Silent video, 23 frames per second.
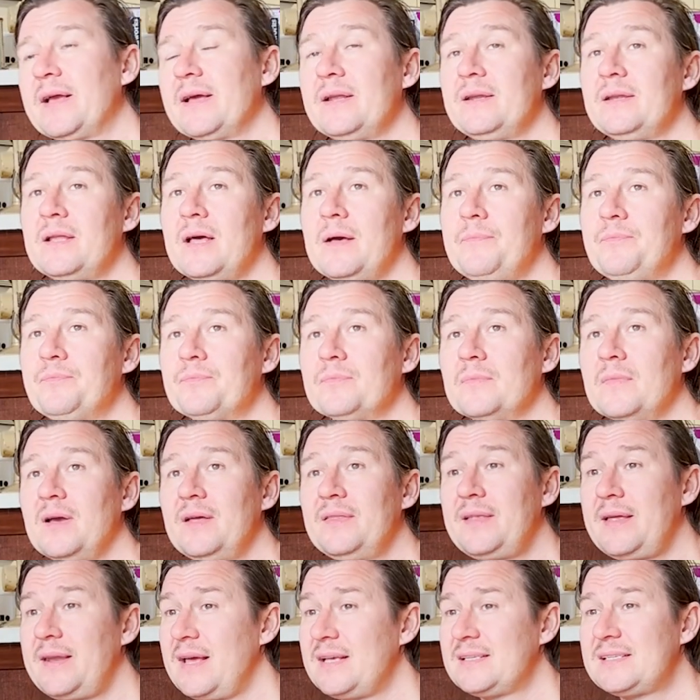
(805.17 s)
And then
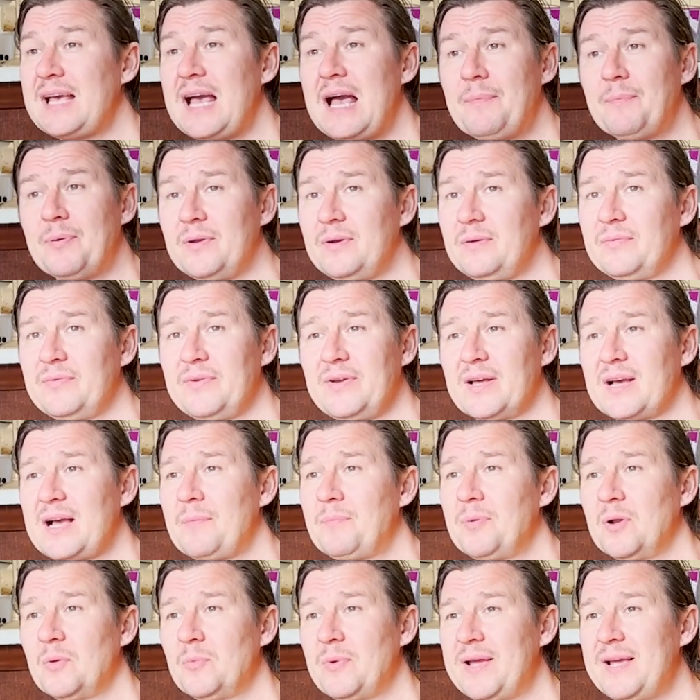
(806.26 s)
as it happened, within a
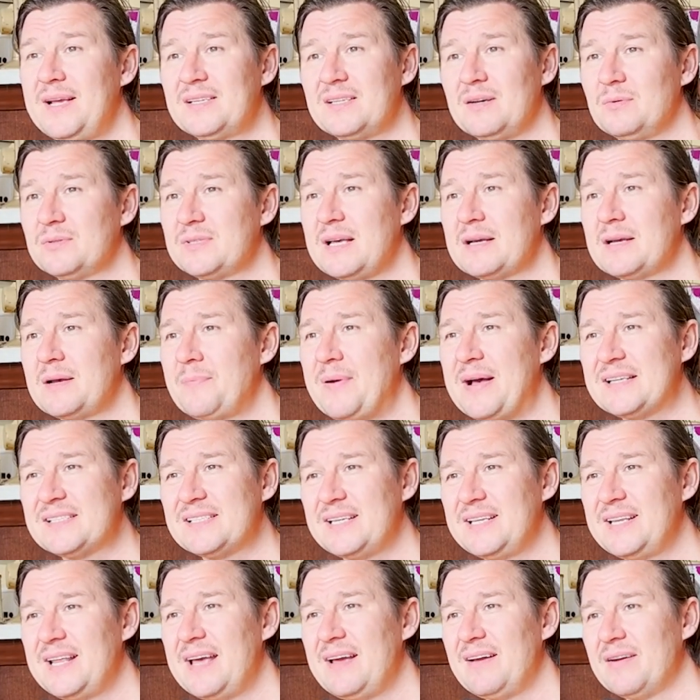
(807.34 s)
couple of weeks, I was at
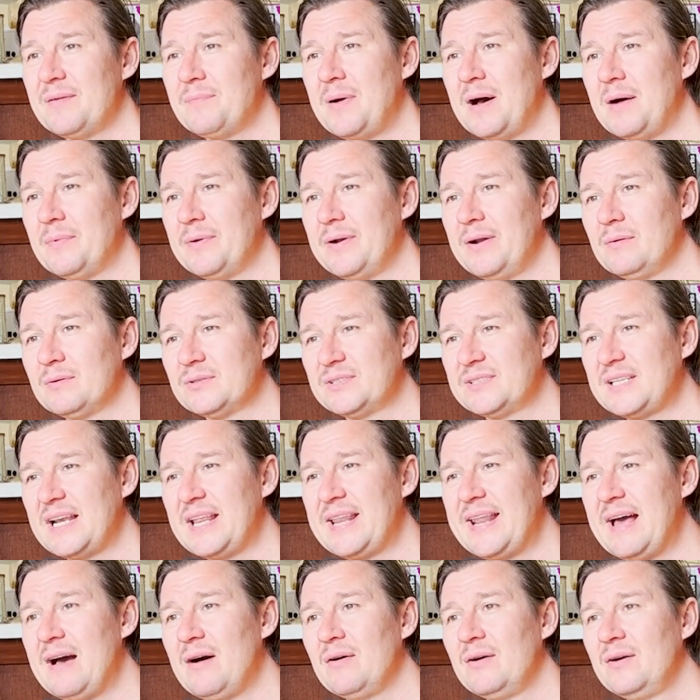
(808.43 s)
capacity there at the pub, and I was
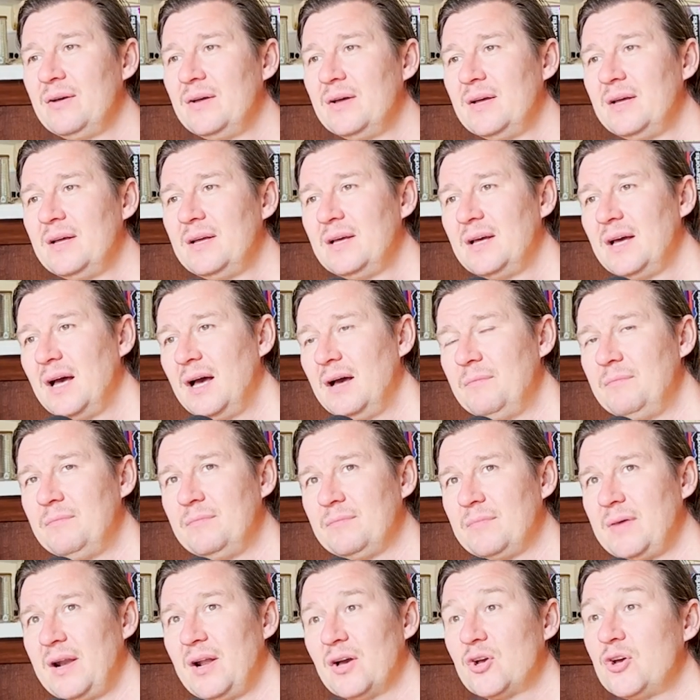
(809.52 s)
selling out,
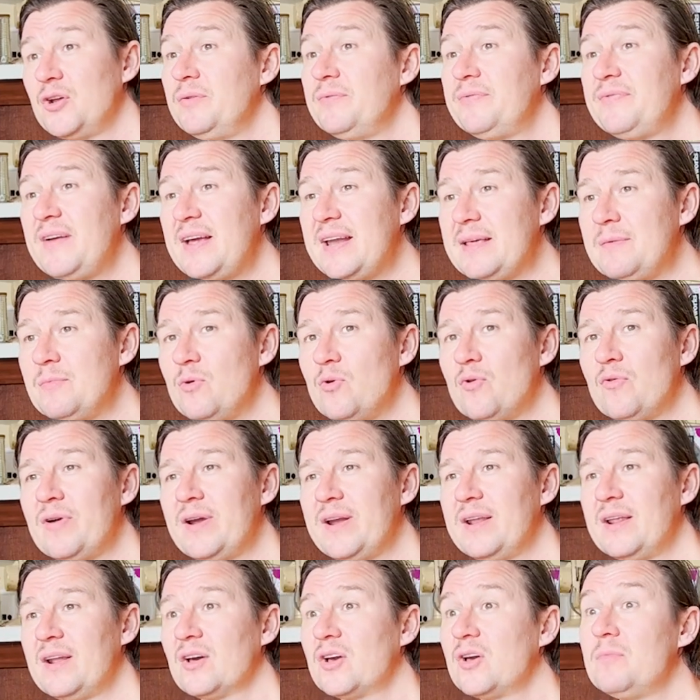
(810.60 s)
and I couldn't fit any more
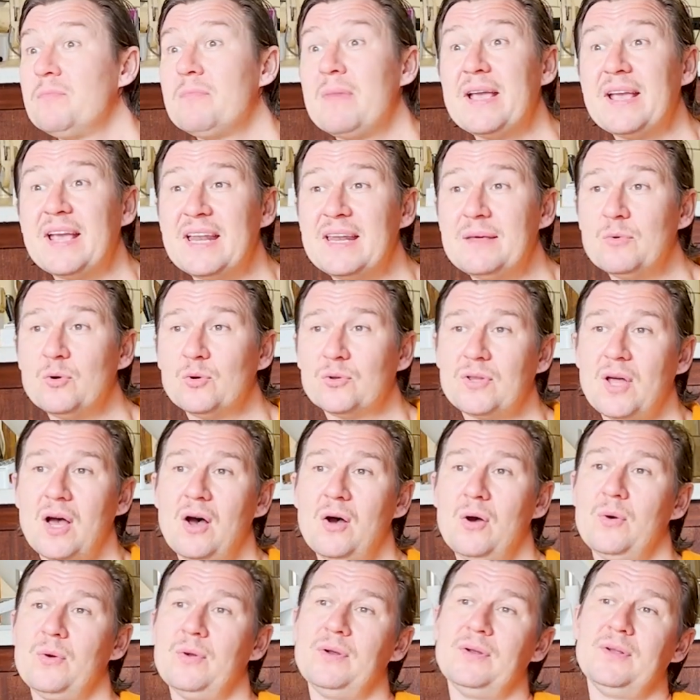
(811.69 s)
in, and I couldn't make any more
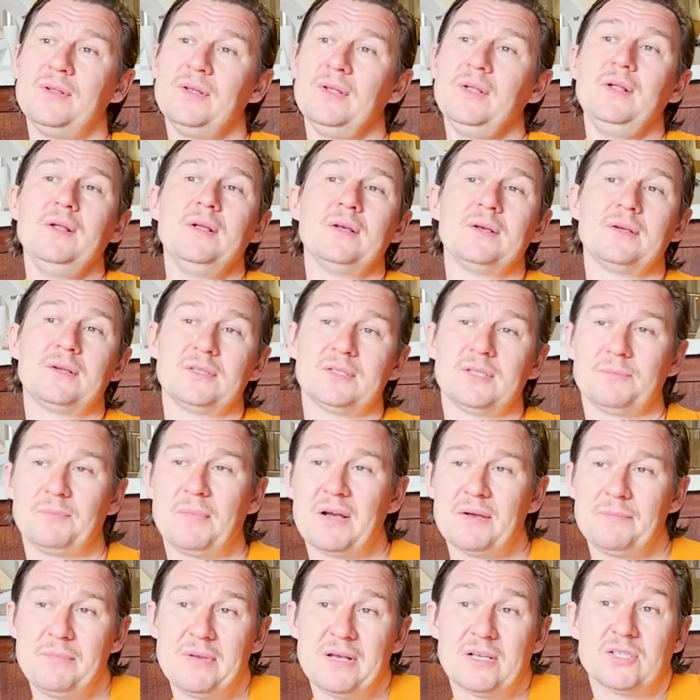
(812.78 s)
dough, because the
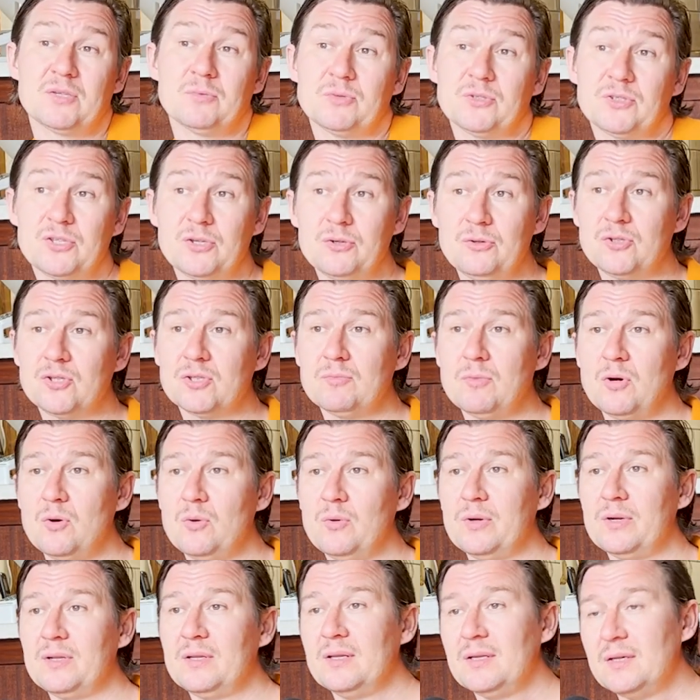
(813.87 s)
mixer was too
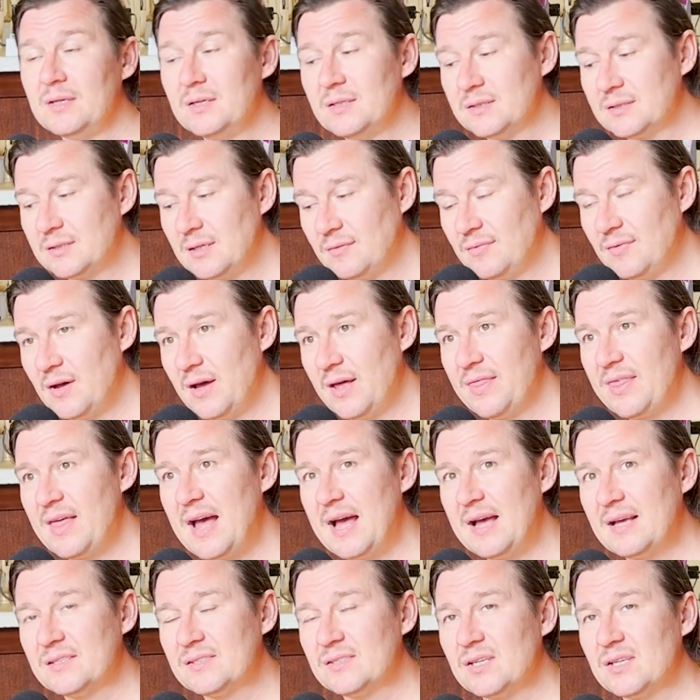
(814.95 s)
small and stuff like that.